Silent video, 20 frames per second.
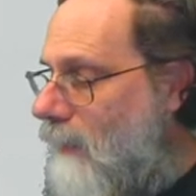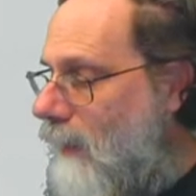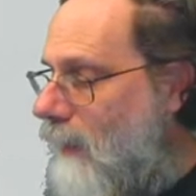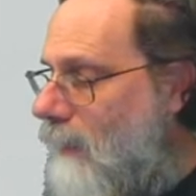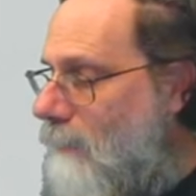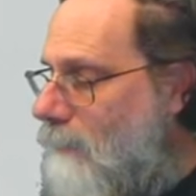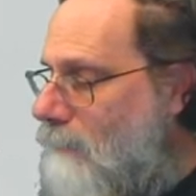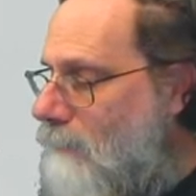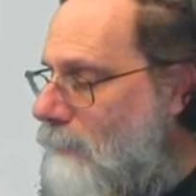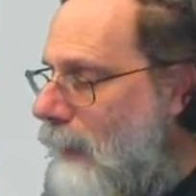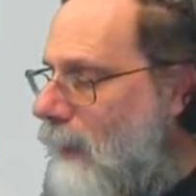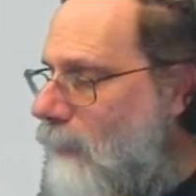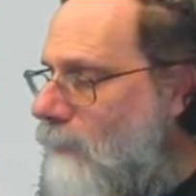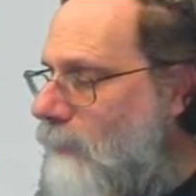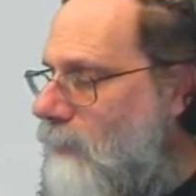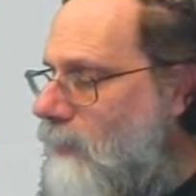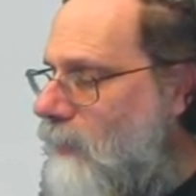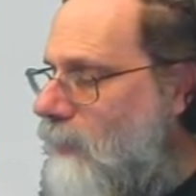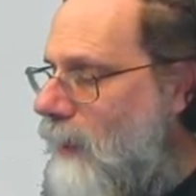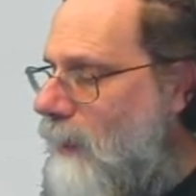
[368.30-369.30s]
at
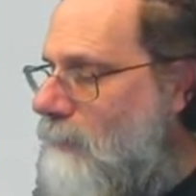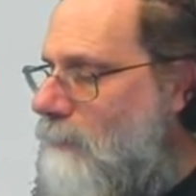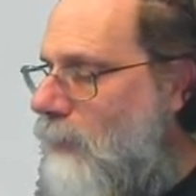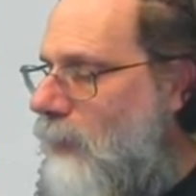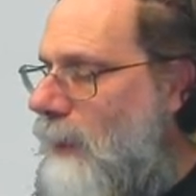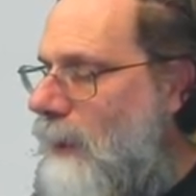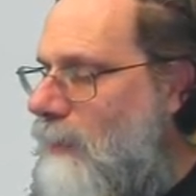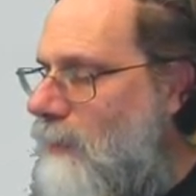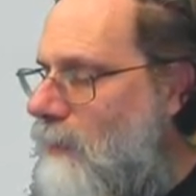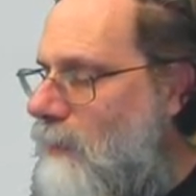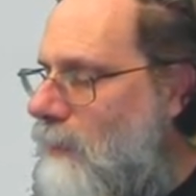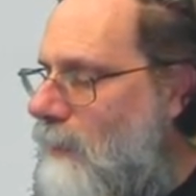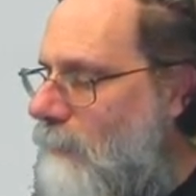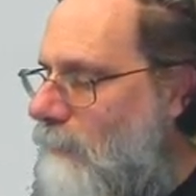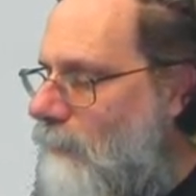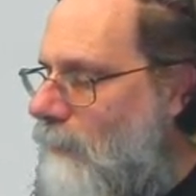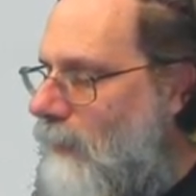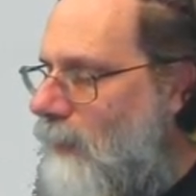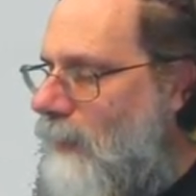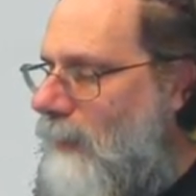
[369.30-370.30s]
about the same place
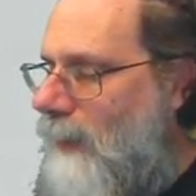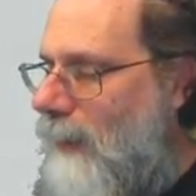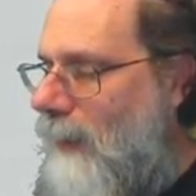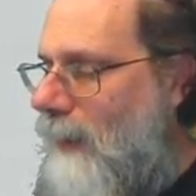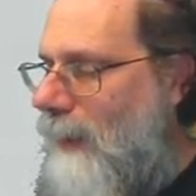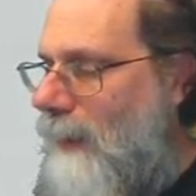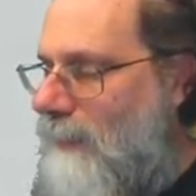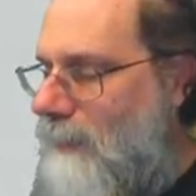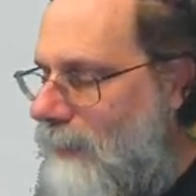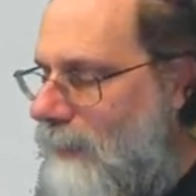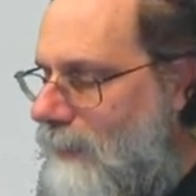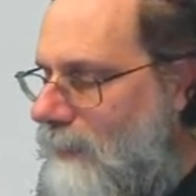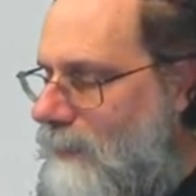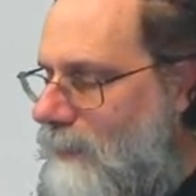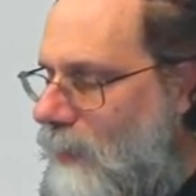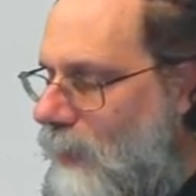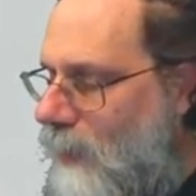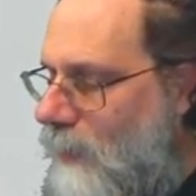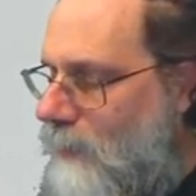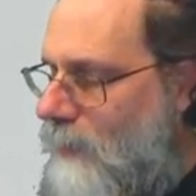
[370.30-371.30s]
on the
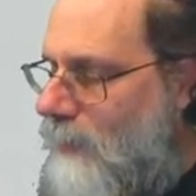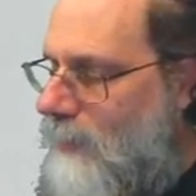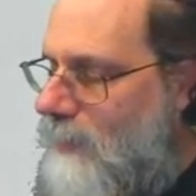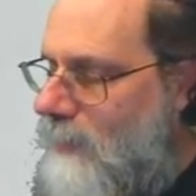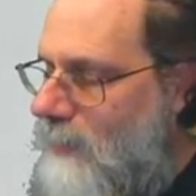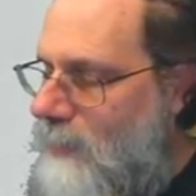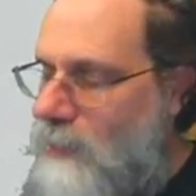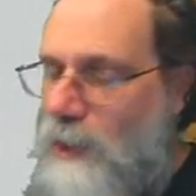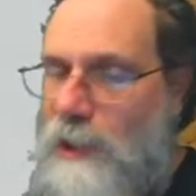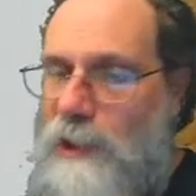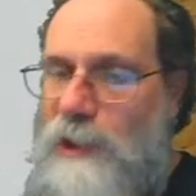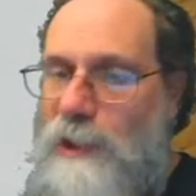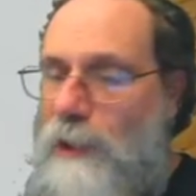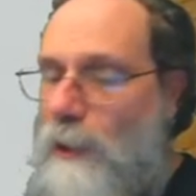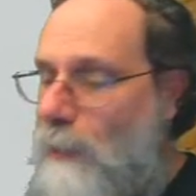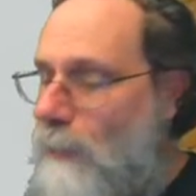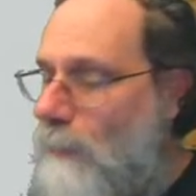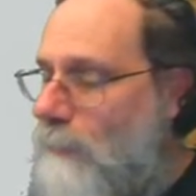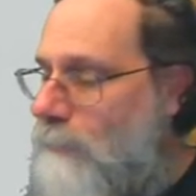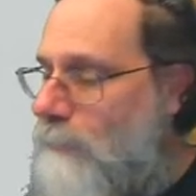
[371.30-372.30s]
charging and discharging
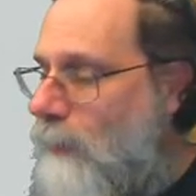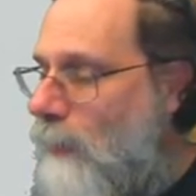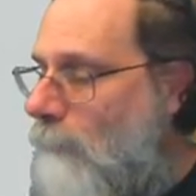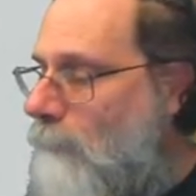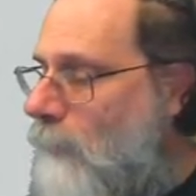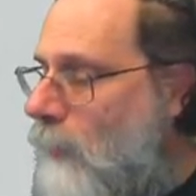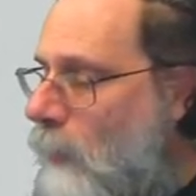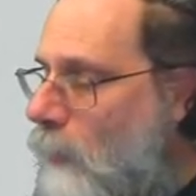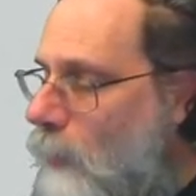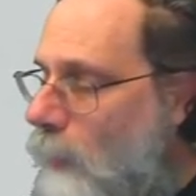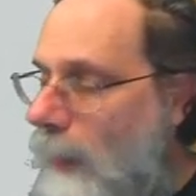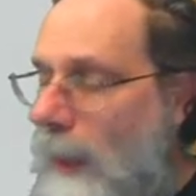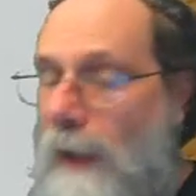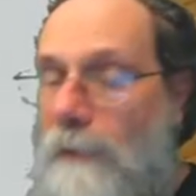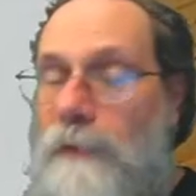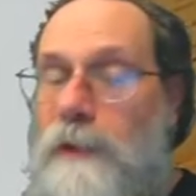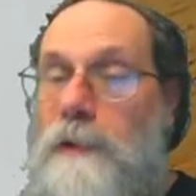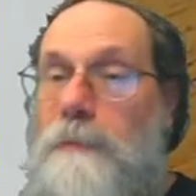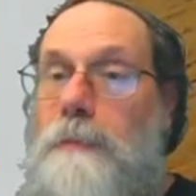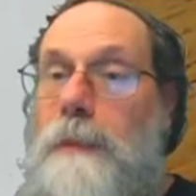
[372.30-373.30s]
curves, we
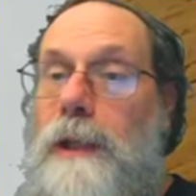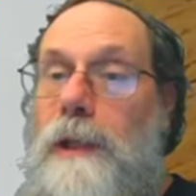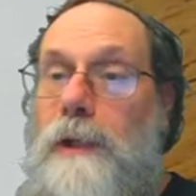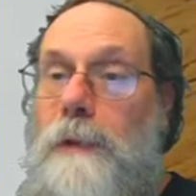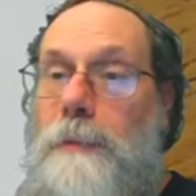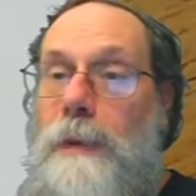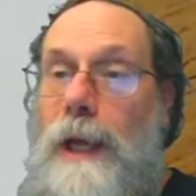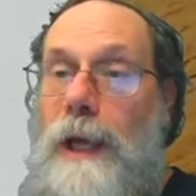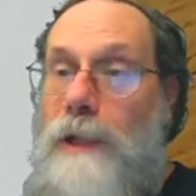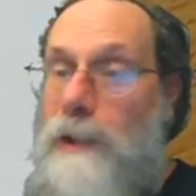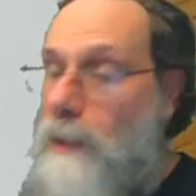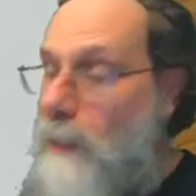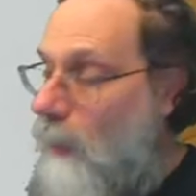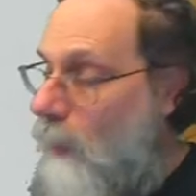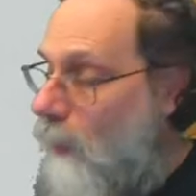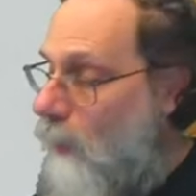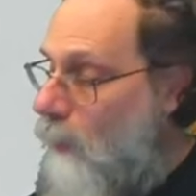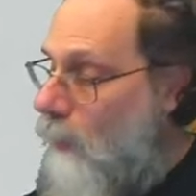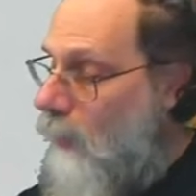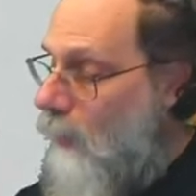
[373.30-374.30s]
have this Miller
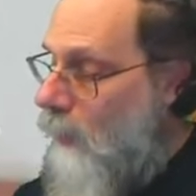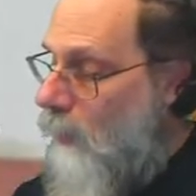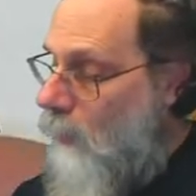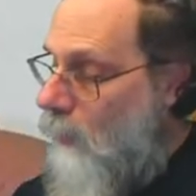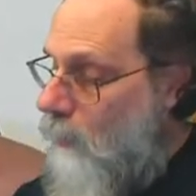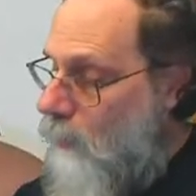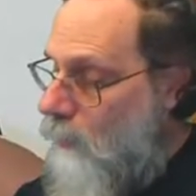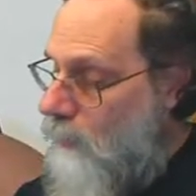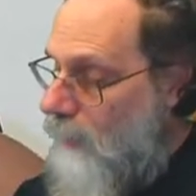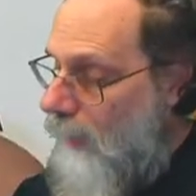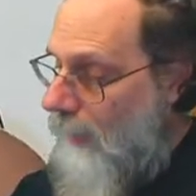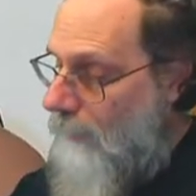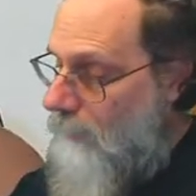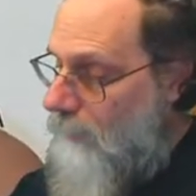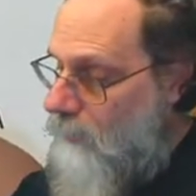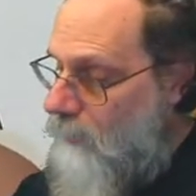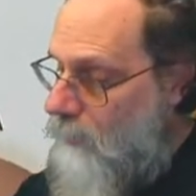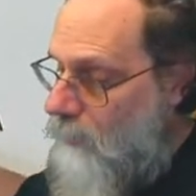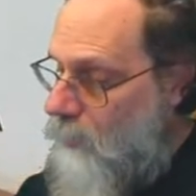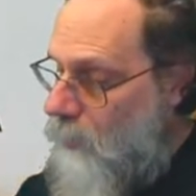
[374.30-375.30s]
plateau, which
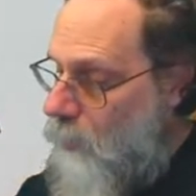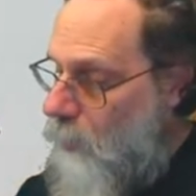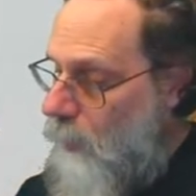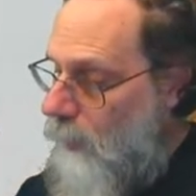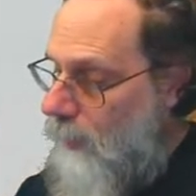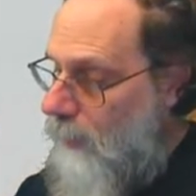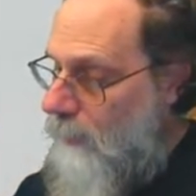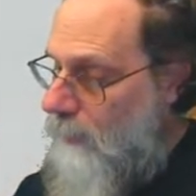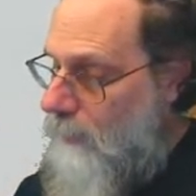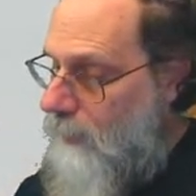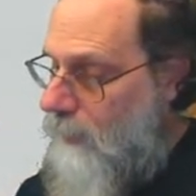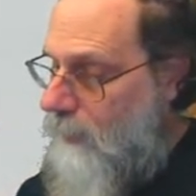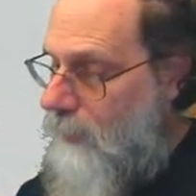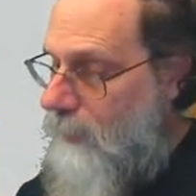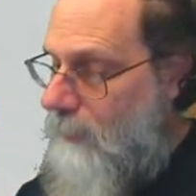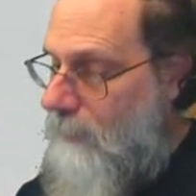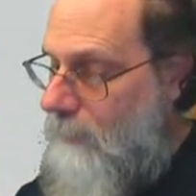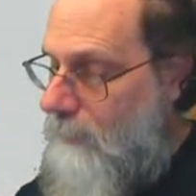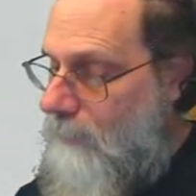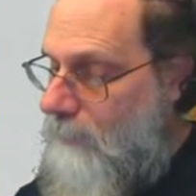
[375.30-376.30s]
happens where
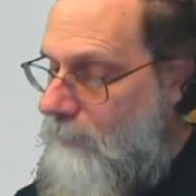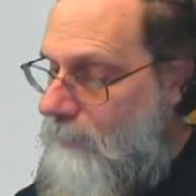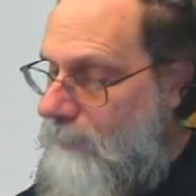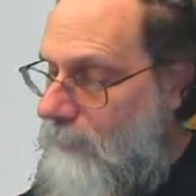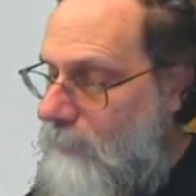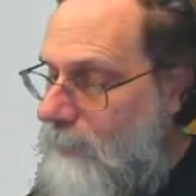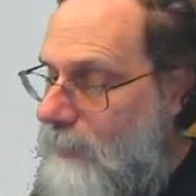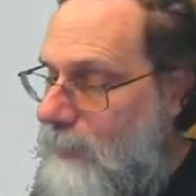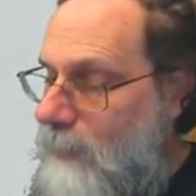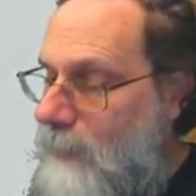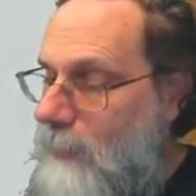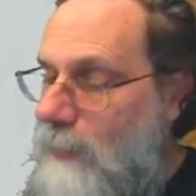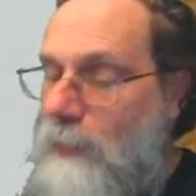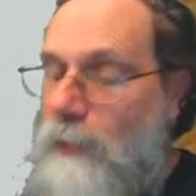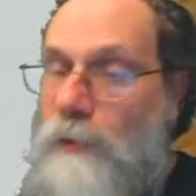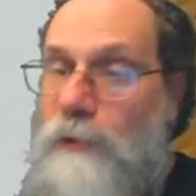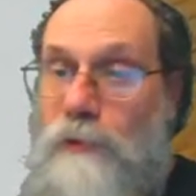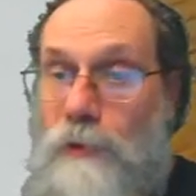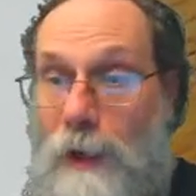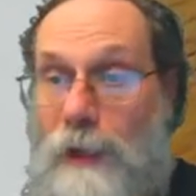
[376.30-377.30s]
the
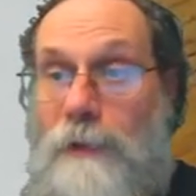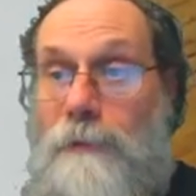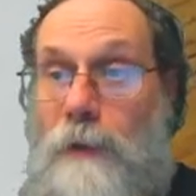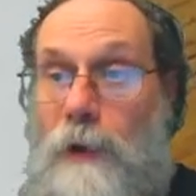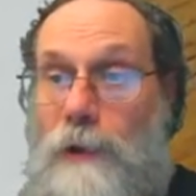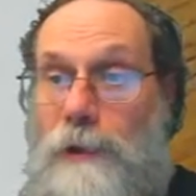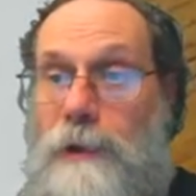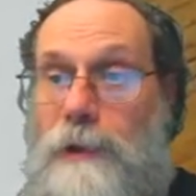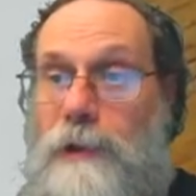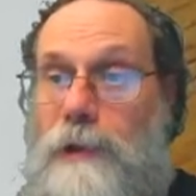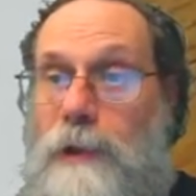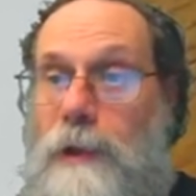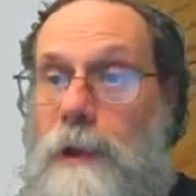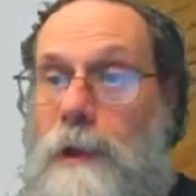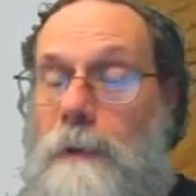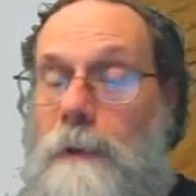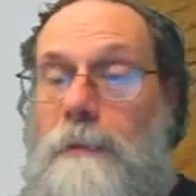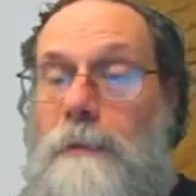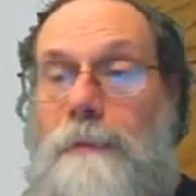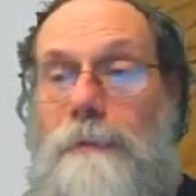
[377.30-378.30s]
drain voltage
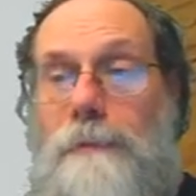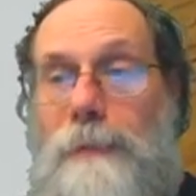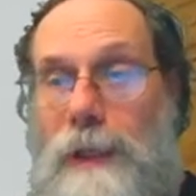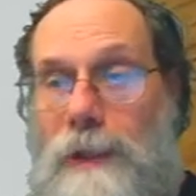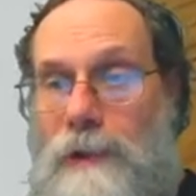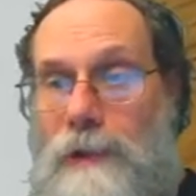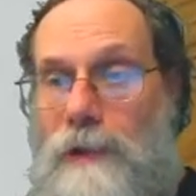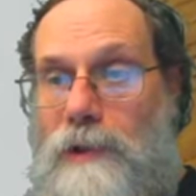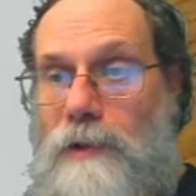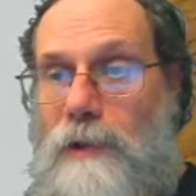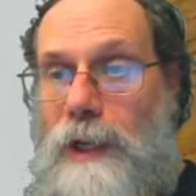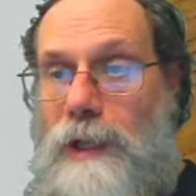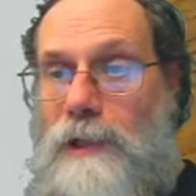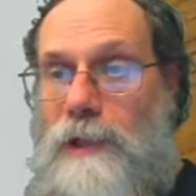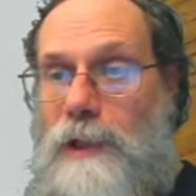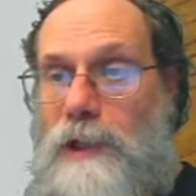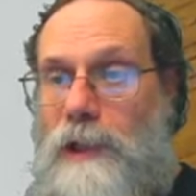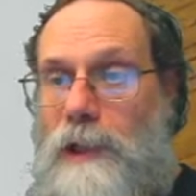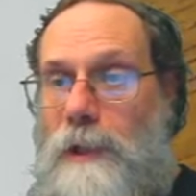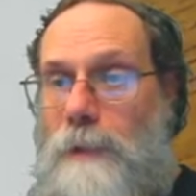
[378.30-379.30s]
makes its
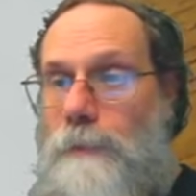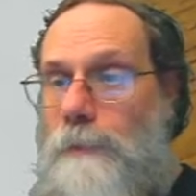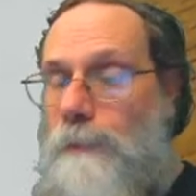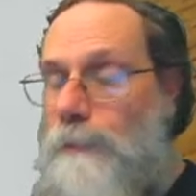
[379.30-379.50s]
transition.